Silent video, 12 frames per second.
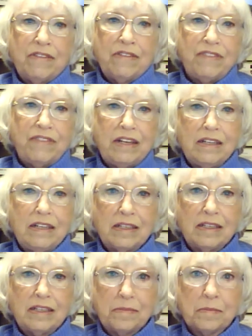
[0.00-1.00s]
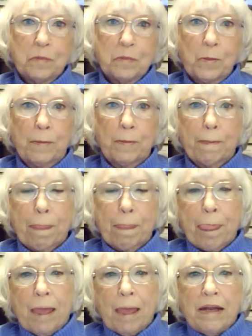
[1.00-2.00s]
fees.
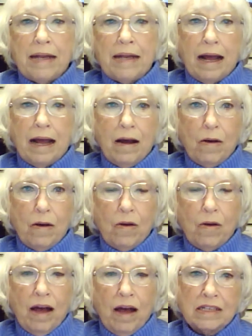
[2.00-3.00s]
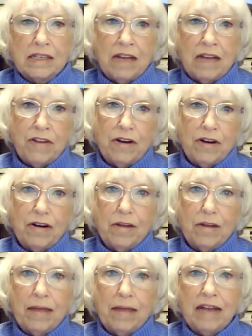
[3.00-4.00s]
Now, Ohio's governor,
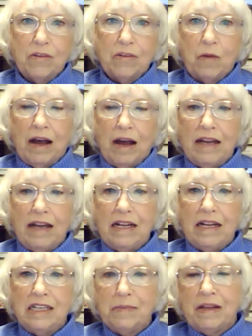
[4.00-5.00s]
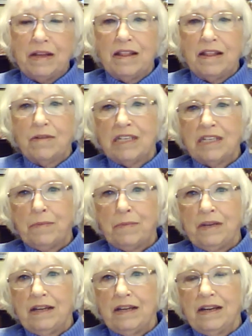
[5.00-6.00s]
Mike DeWine, he's been the
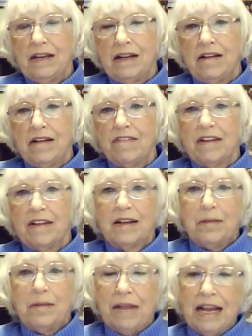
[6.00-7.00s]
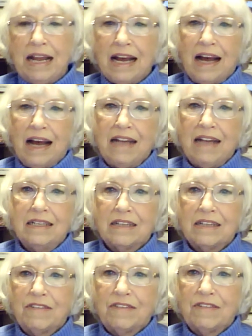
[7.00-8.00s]
recipient of many kinds
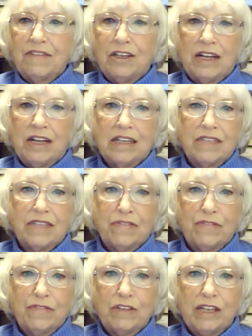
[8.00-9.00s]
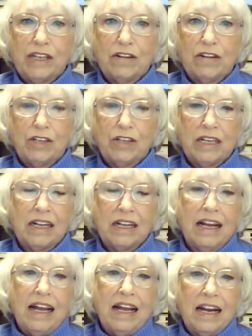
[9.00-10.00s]
of largesse from First Energy,
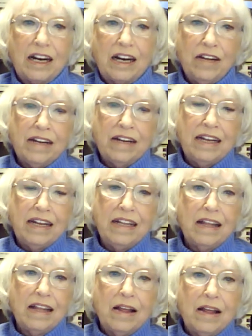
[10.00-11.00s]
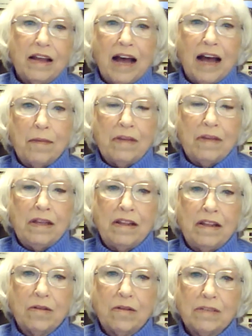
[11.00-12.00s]
including
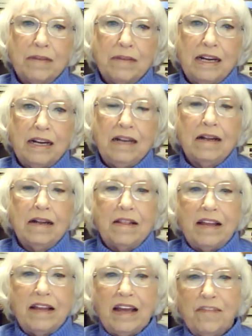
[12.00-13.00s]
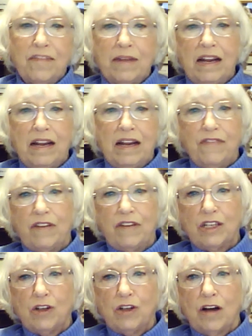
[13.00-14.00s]
there was money, they gave money for
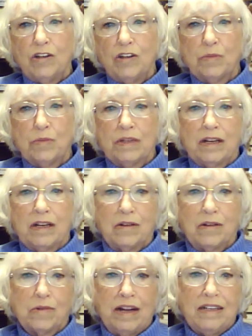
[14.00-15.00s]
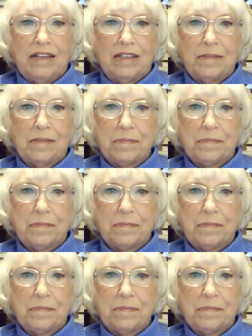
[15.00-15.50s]
his daughter's political race.